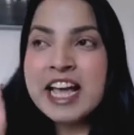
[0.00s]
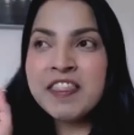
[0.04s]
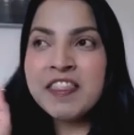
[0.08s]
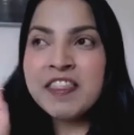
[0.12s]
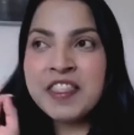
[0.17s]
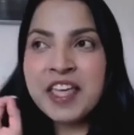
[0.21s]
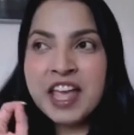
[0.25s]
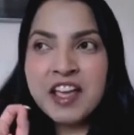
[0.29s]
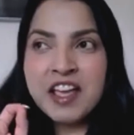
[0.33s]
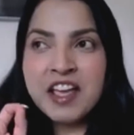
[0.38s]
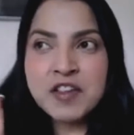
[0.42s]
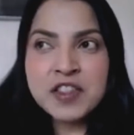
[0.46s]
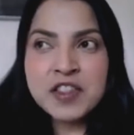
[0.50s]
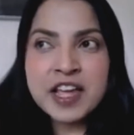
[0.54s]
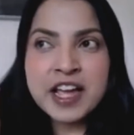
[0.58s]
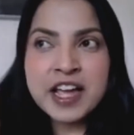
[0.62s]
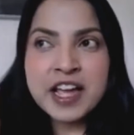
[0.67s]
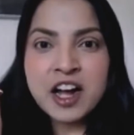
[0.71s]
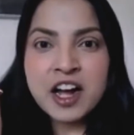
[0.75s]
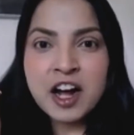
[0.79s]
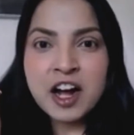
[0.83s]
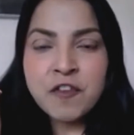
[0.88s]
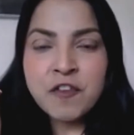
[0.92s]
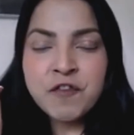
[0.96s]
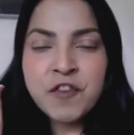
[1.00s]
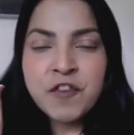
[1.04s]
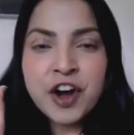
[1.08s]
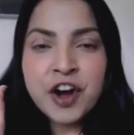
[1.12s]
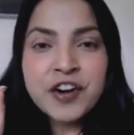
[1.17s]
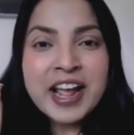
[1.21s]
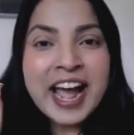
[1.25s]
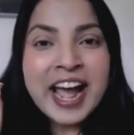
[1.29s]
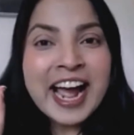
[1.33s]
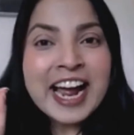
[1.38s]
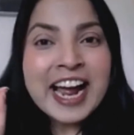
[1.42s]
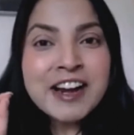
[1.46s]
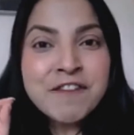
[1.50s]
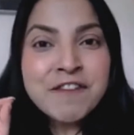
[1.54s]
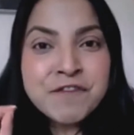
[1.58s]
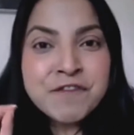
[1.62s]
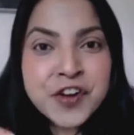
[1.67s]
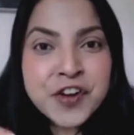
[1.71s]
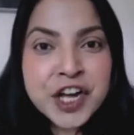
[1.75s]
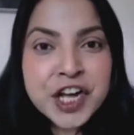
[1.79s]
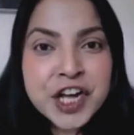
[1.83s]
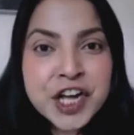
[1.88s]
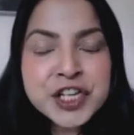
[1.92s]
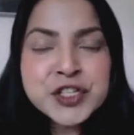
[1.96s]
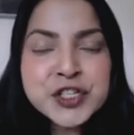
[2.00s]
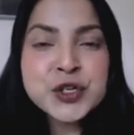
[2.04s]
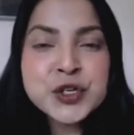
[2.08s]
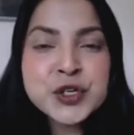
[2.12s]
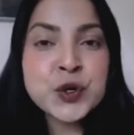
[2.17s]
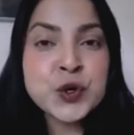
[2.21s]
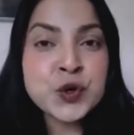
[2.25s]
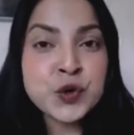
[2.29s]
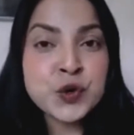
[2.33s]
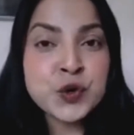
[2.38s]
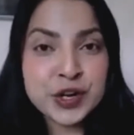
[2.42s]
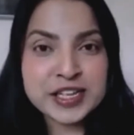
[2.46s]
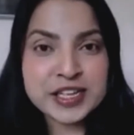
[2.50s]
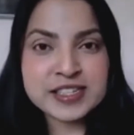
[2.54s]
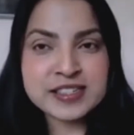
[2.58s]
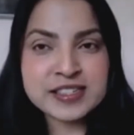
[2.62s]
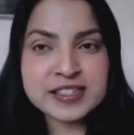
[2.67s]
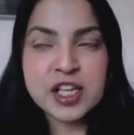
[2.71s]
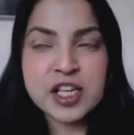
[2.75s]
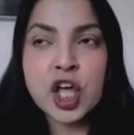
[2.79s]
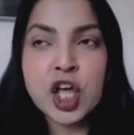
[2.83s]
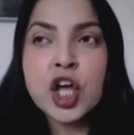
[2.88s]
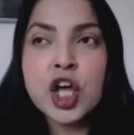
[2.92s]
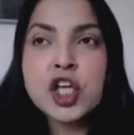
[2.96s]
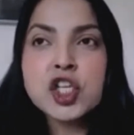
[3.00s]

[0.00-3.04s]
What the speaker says: They are very adverse to risks.